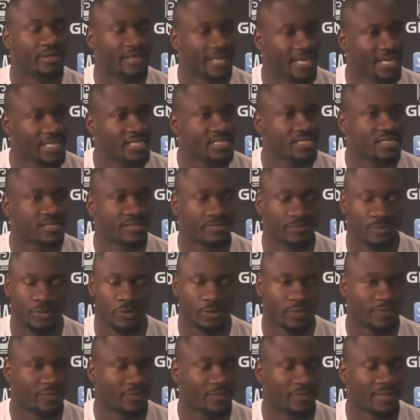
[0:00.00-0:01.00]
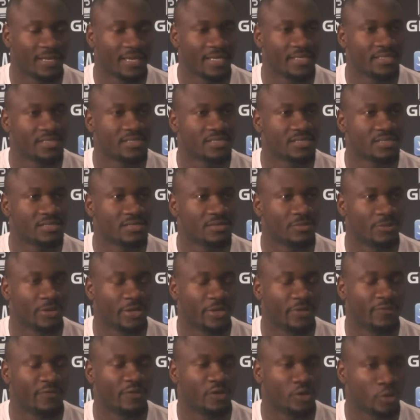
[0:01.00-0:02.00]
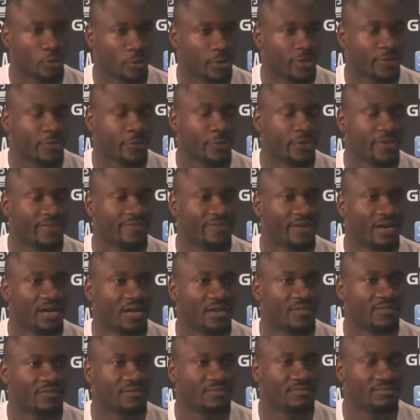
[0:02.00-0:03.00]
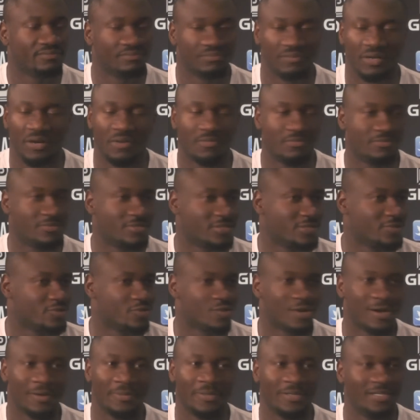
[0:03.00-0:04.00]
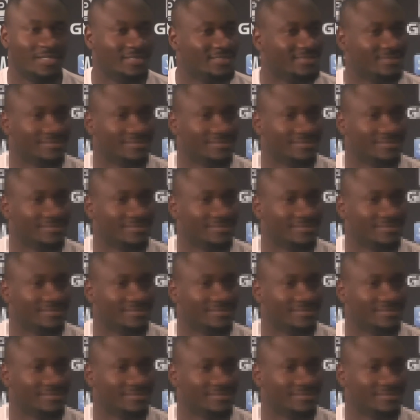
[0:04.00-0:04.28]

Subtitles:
in Nice, beautiful place. We're here for Glory 35, bombs and drama.